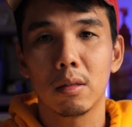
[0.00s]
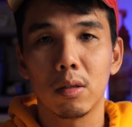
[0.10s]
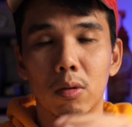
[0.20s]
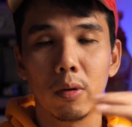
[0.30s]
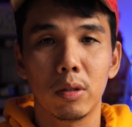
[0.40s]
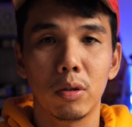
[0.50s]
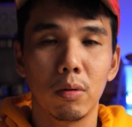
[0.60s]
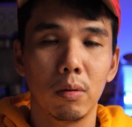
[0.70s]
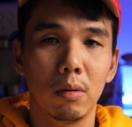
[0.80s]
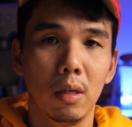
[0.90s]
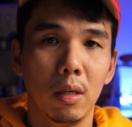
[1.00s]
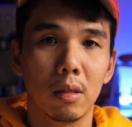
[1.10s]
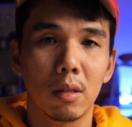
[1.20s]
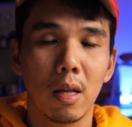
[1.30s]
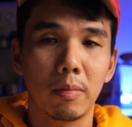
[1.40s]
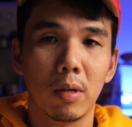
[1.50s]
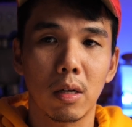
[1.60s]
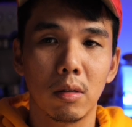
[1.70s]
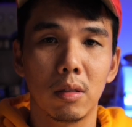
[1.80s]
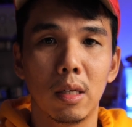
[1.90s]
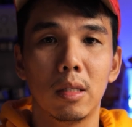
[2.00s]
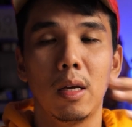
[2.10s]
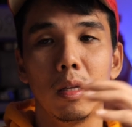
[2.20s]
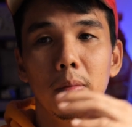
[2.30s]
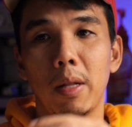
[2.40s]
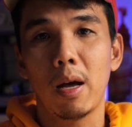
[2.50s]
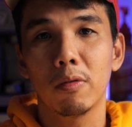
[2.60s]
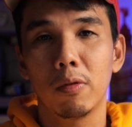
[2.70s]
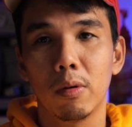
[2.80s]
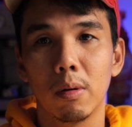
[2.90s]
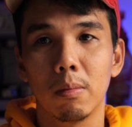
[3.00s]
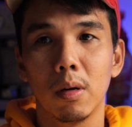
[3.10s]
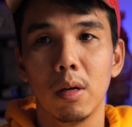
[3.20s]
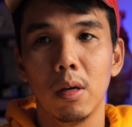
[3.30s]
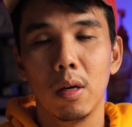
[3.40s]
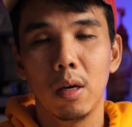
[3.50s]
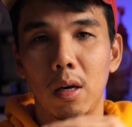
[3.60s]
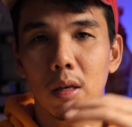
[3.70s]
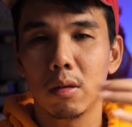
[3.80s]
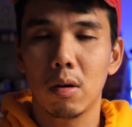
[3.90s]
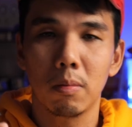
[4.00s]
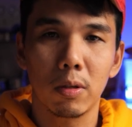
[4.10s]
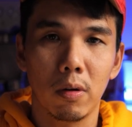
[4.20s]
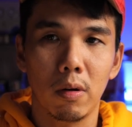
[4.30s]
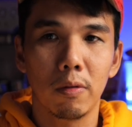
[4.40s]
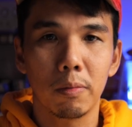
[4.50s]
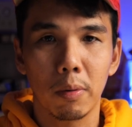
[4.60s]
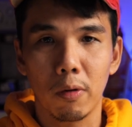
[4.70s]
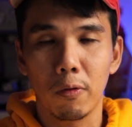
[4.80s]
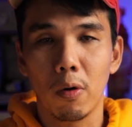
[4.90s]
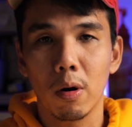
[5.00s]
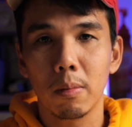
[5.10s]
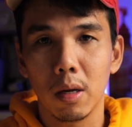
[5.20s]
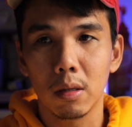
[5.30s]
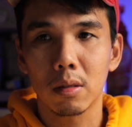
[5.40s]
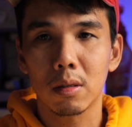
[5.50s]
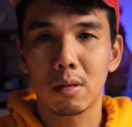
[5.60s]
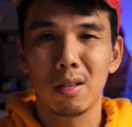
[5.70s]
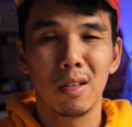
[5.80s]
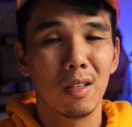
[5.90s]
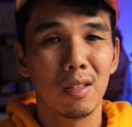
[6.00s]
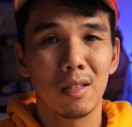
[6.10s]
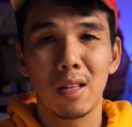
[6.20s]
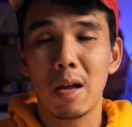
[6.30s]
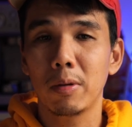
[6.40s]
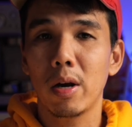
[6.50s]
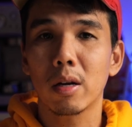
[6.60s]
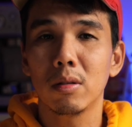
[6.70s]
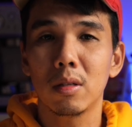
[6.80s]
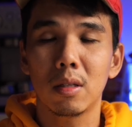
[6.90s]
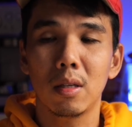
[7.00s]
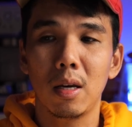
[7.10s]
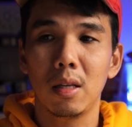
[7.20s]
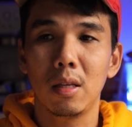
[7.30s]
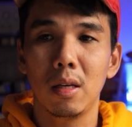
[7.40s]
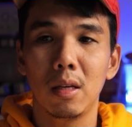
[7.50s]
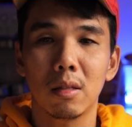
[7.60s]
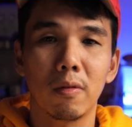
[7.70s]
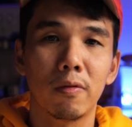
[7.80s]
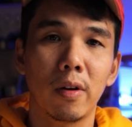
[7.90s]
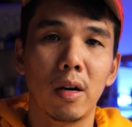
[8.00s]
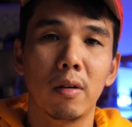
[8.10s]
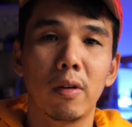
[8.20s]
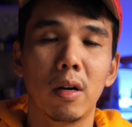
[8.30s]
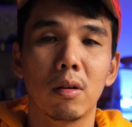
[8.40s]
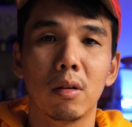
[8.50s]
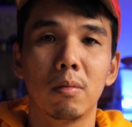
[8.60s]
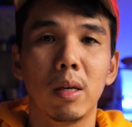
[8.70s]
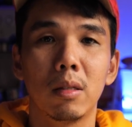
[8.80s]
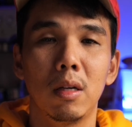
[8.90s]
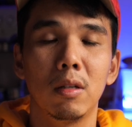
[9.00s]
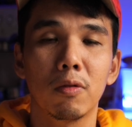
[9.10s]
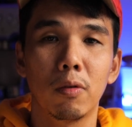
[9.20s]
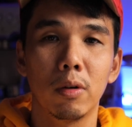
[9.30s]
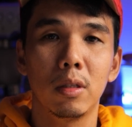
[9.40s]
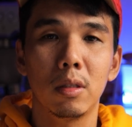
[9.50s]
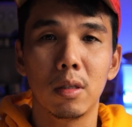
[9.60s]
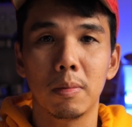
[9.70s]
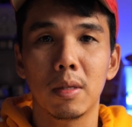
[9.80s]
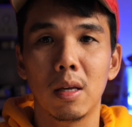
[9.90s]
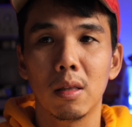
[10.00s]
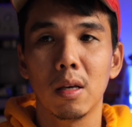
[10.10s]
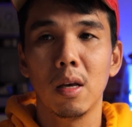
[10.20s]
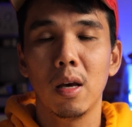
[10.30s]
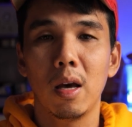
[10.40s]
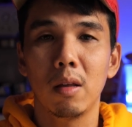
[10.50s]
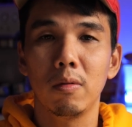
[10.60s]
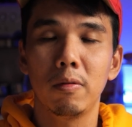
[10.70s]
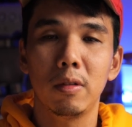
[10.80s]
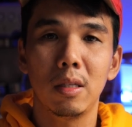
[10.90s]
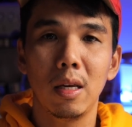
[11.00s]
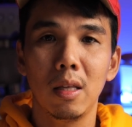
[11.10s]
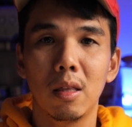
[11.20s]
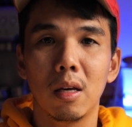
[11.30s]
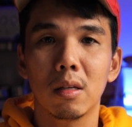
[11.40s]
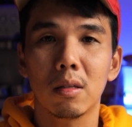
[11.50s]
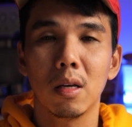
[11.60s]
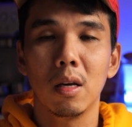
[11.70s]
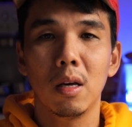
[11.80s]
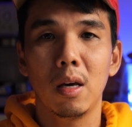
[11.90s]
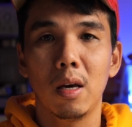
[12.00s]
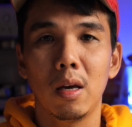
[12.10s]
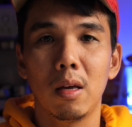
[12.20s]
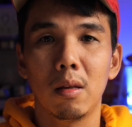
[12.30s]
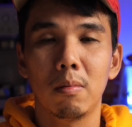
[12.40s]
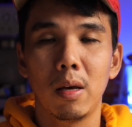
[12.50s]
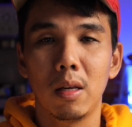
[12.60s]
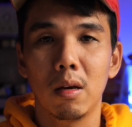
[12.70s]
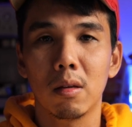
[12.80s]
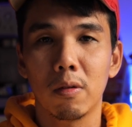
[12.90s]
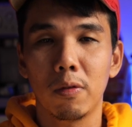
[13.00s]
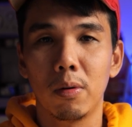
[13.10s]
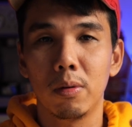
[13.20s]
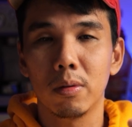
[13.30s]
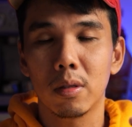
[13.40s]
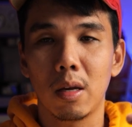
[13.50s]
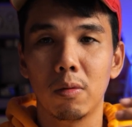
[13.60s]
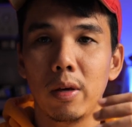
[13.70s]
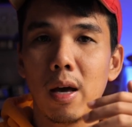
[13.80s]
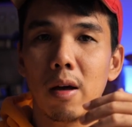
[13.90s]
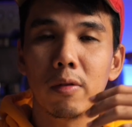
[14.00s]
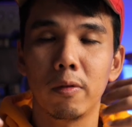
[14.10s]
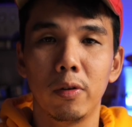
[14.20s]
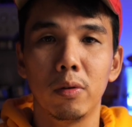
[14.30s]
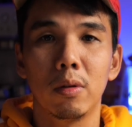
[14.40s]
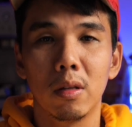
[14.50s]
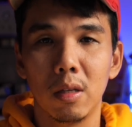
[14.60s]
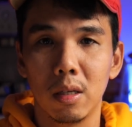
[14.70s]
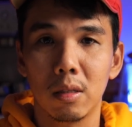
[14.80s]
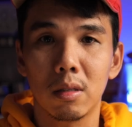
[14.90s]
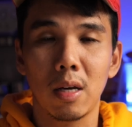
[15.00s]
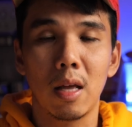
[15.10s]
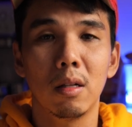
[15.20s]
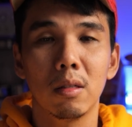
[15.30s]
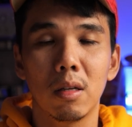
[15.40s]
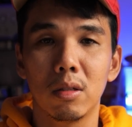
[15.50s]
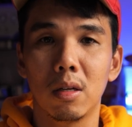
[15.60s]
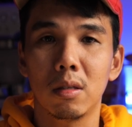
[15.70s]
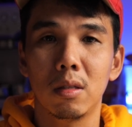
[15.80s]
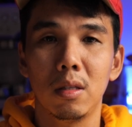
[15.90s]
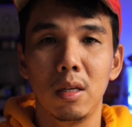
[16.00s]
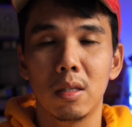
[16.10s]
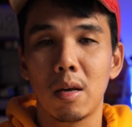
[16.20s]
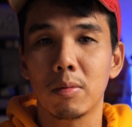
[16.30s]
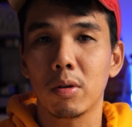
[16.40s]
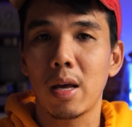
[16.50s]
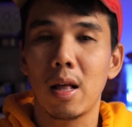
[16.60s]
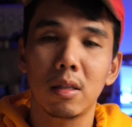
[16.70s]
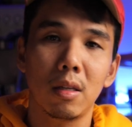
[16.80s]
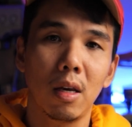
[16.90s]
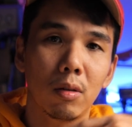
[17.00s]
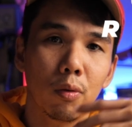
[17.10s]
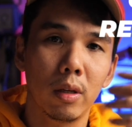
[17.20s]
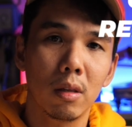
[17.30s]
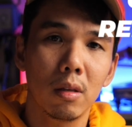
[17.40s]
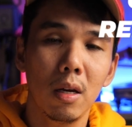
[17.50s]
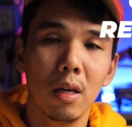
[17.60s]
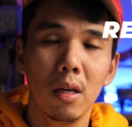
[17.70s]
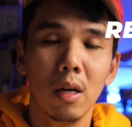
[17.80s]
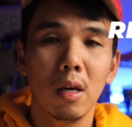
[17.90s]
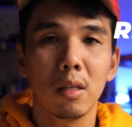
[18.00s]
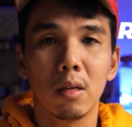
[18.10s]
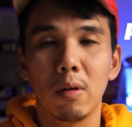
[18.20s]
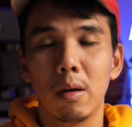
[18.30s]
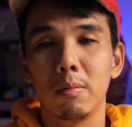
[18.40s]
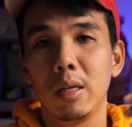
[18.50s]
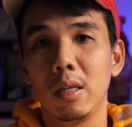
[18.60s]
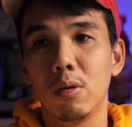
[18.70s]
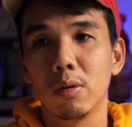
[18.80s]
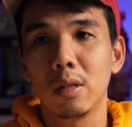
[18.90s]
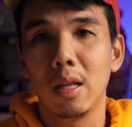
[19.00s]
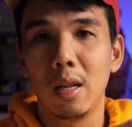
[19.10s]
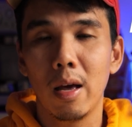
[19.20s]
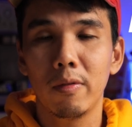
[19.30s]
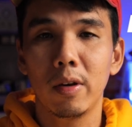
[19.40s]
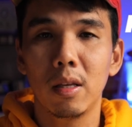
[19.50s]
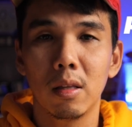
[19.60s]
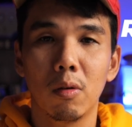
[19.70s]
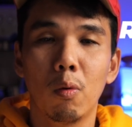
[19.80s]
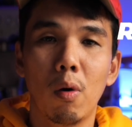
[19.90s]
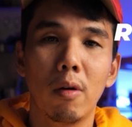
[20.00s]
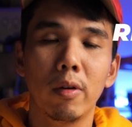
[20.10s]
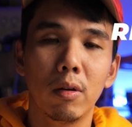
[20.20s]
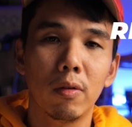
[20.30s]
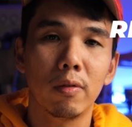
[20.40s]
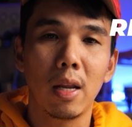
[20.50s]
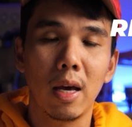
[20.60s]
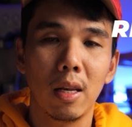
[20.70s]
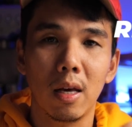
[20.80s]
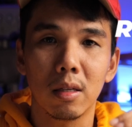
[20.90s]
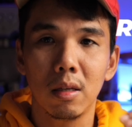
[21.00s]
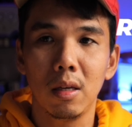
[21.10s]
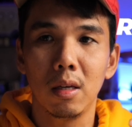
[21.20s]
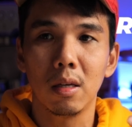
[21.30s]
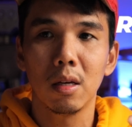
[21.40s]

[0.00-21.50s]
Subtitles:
is the switch to the Snapdragon 680 platform. In terms of performance, Snapdragon 680 is a very good mid-range 4G chipset, and we've seen this in many other phones that we have reviewed on this channel, such as the Samsung Galaxy A23, the Redmi Note 11, and the Huawei Nova 9 SE.